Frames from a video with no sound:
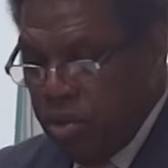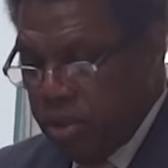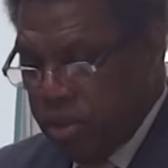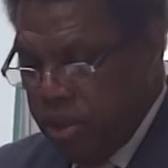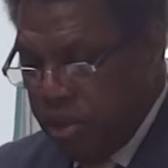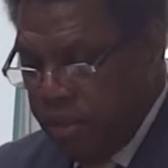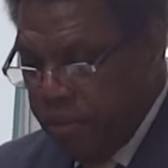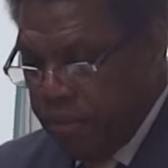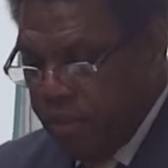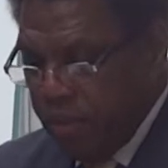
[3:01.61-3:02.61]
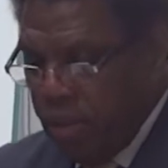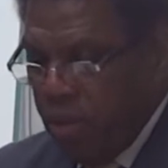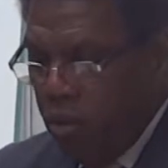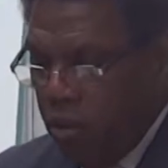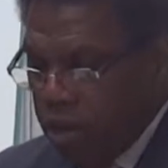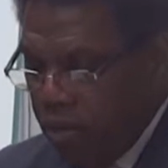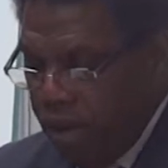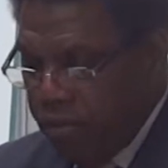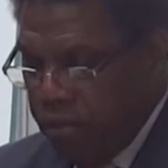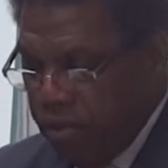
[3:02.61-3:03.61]
York City,
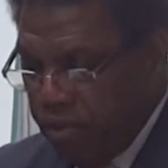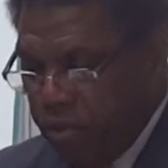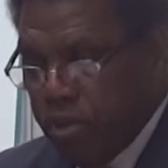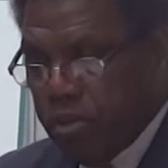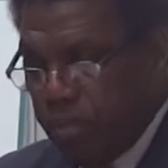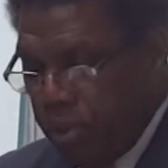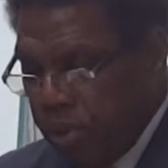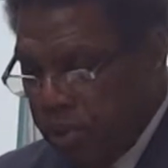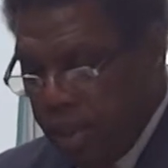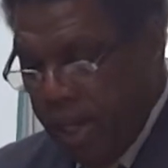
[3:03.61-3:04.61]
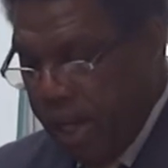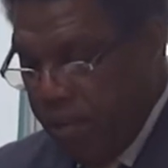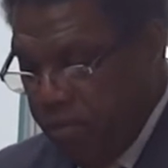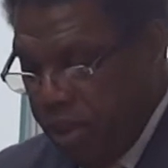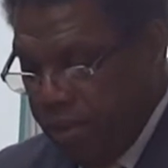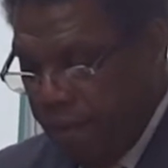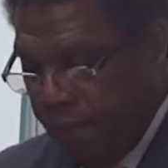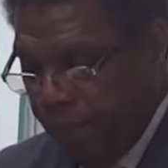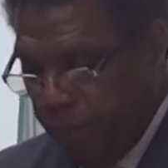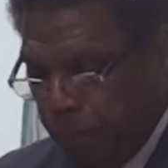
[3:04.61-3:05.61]
autographing the first book that I had
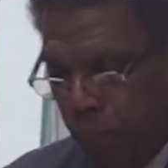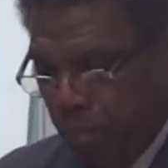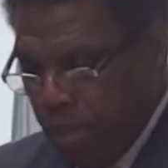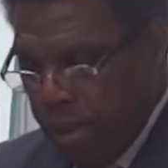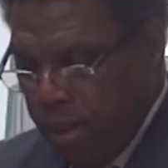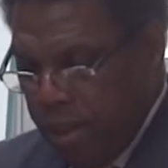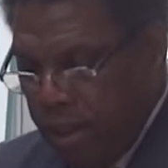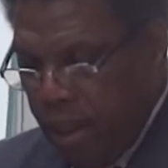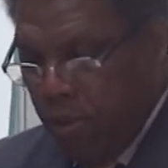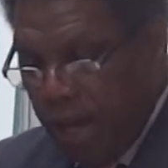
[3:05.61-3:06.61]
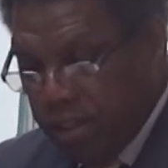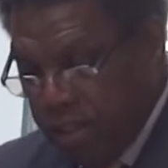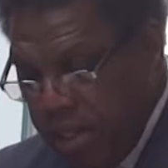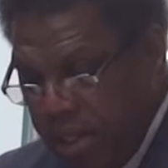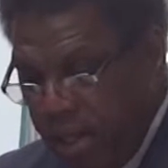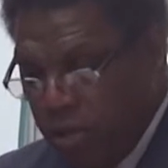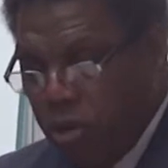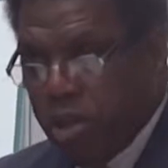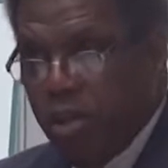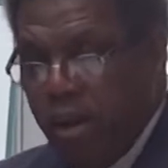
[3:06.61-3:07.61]
written. And while sitting there
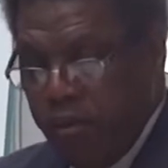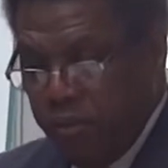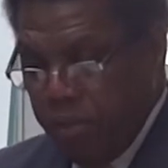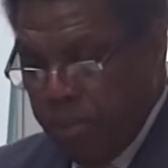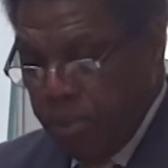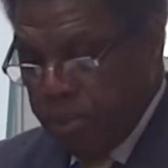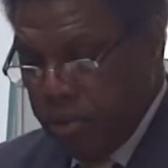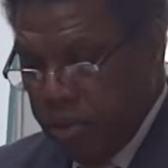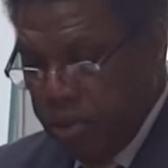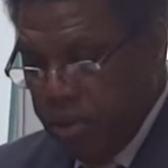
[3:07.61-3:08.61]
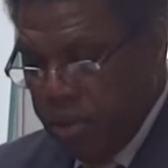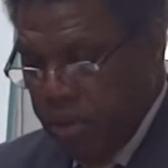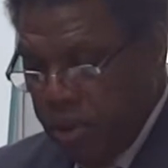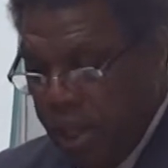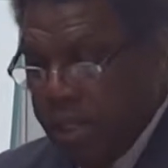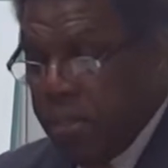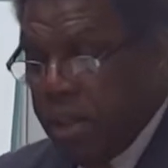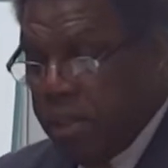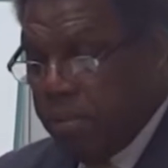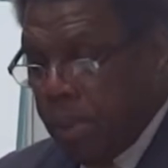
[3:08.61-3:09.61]
autographing books, a
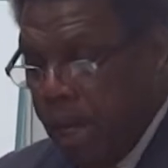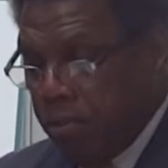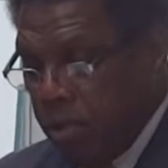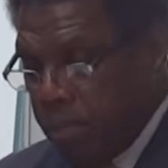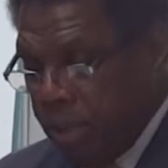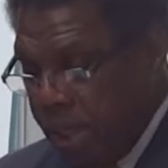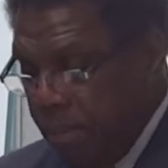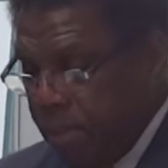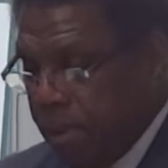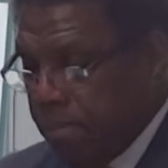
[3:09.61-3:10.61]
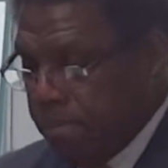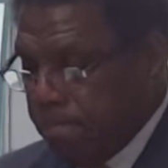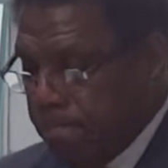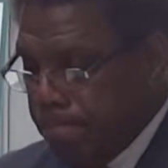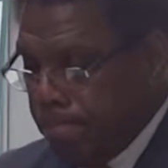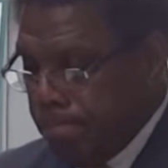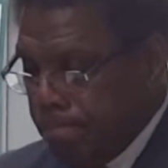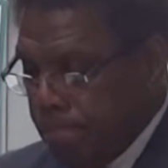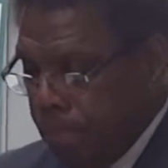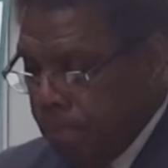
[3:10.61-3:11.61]
demented black woman came up.
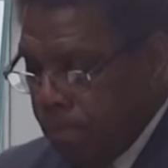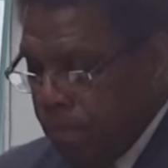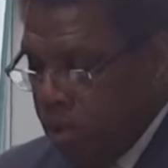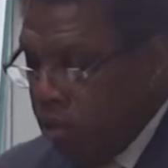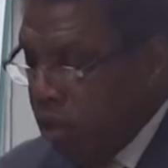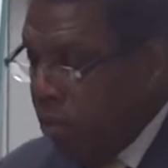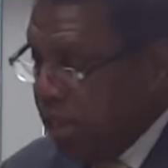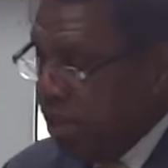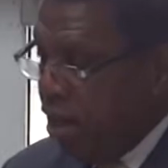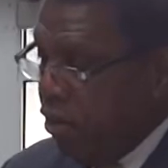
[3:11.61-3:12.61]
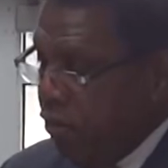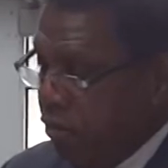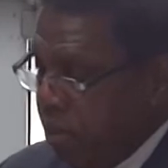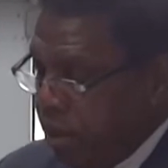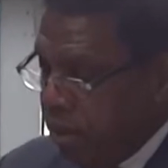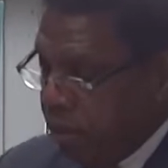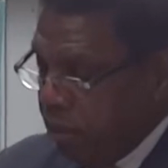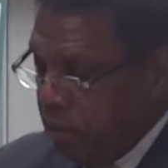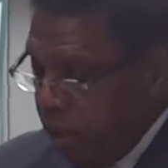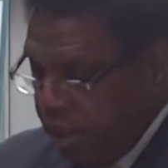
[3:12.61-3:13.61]
The only question I heard from
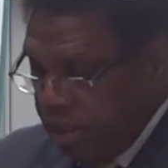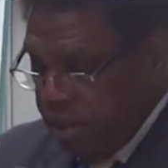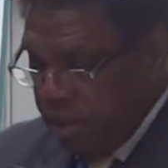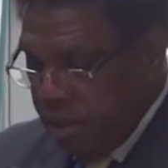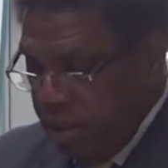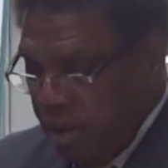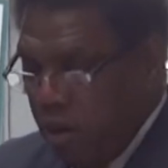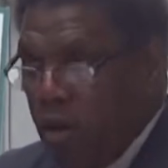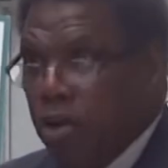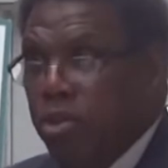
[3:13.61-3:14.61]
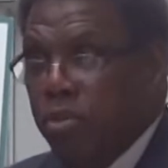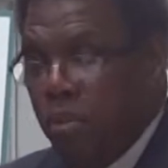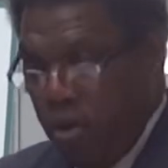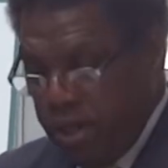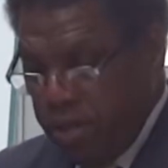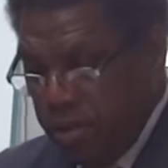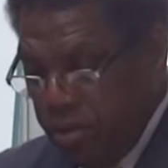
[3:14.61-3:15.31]
her was, are you Martin